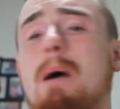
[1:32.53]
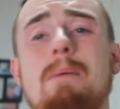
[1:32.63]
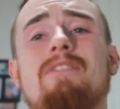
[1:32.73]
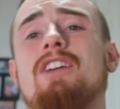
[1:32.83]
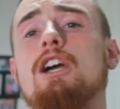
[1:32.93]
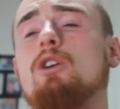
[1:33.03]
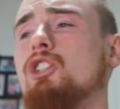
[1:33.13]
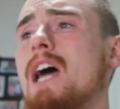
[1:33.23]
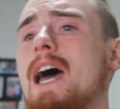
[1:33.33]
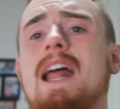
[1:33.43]
It might be a video
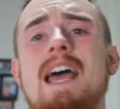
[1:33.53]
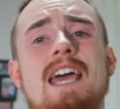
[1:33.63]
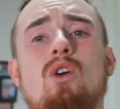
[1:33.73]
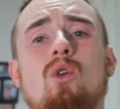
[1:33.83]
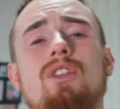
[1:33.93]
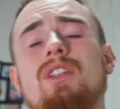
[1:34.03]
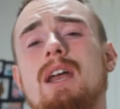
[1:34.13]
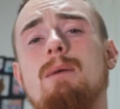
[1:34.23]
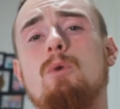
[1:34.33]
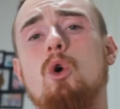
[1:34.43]
chat, and the only thing
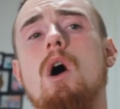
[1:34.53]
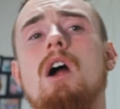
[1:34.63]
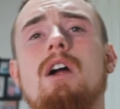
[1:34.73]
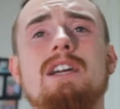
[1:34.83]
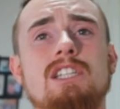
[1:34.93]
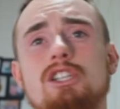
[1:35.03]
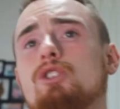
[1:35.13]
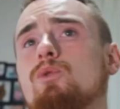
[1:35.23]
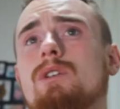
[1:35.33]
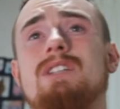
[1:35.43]
that I'm requiring is that
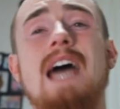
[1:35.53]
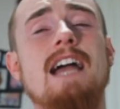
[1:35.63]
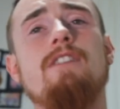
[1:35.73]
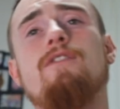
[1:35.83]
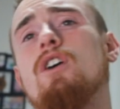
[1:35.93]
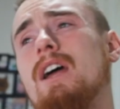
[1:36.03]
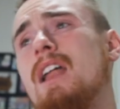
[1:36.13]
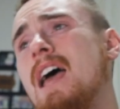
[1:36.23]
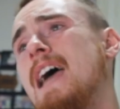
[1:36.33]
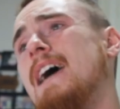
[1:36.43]
you tag a
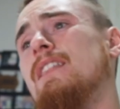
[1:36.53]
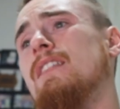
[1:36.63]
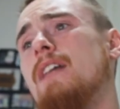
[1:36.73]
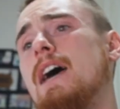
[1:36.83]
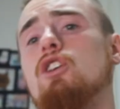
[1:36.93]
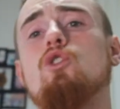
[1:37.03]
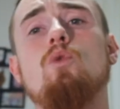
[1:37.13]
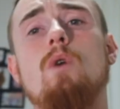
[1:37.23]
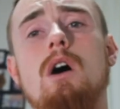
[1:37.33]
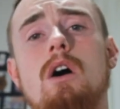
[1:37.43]
friend and that
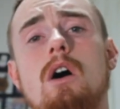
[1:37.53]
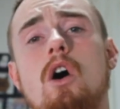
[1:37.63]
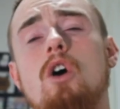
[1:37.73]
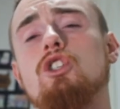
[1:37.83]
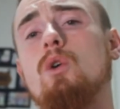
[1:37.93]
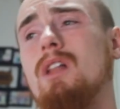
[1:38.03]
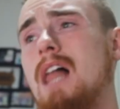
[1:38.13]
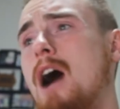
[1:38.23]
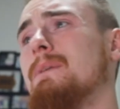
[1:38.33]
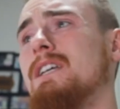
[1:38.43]
you uh, also
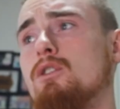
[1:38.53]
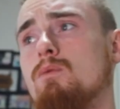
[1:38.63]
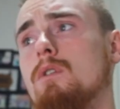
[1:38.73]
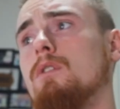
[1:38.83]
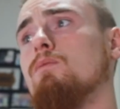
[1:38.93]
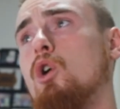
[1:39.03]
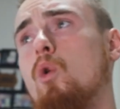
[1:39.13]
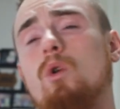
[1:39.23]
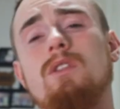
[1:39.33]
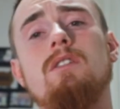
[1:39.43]
allow me to re
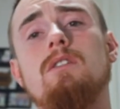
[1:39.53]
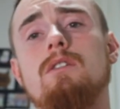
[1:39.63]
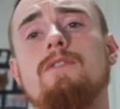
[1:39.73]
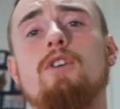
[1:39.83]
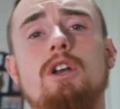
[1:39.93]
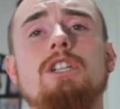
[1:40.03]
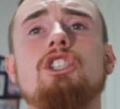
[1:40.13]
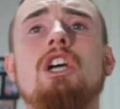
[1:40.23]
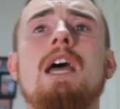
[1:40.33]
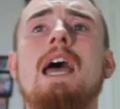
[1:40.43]
record the footage